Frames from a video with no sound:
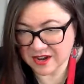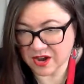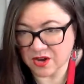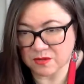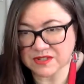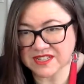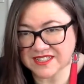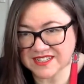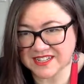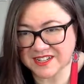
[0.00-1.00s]
Oh, was it
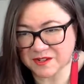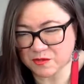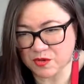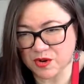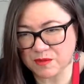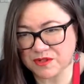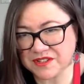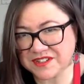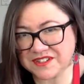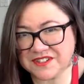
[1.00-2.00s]
sunny and warm
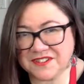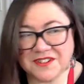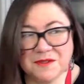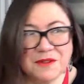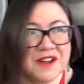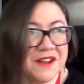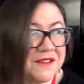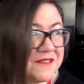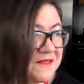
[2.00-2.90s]
earlier, Gerda? Wow.